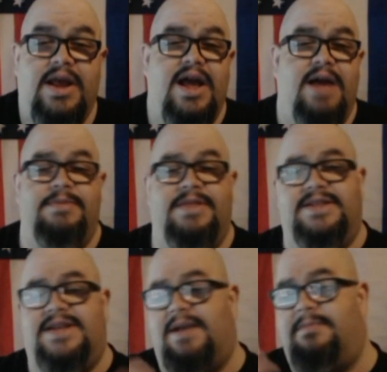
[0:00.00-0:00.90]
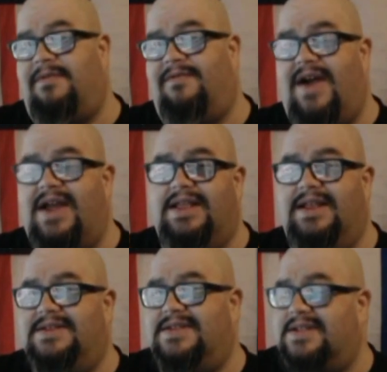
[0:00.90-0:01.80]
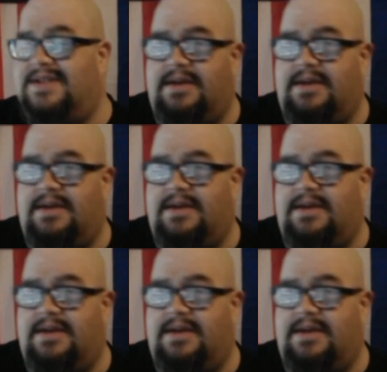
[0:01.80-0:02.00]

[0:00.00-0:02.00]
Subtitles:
I mean, they talk about violence and they talk